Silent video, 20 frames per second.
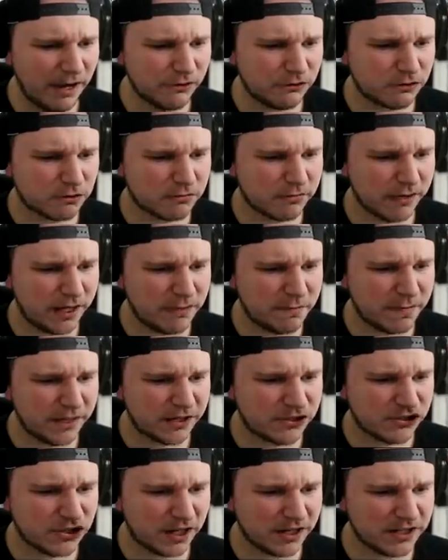how to create
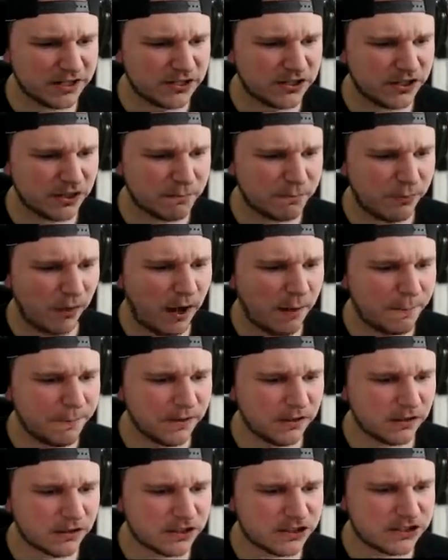Big Chungus here?
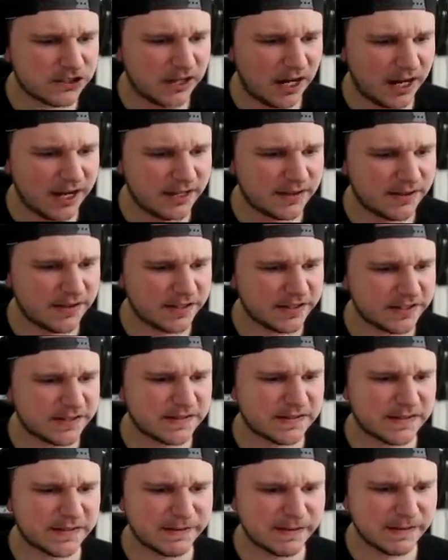Popular
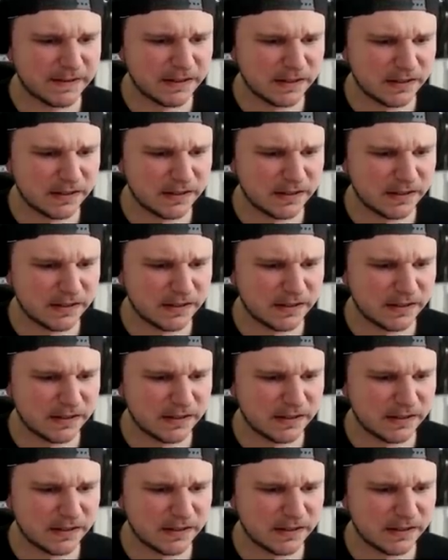scientist?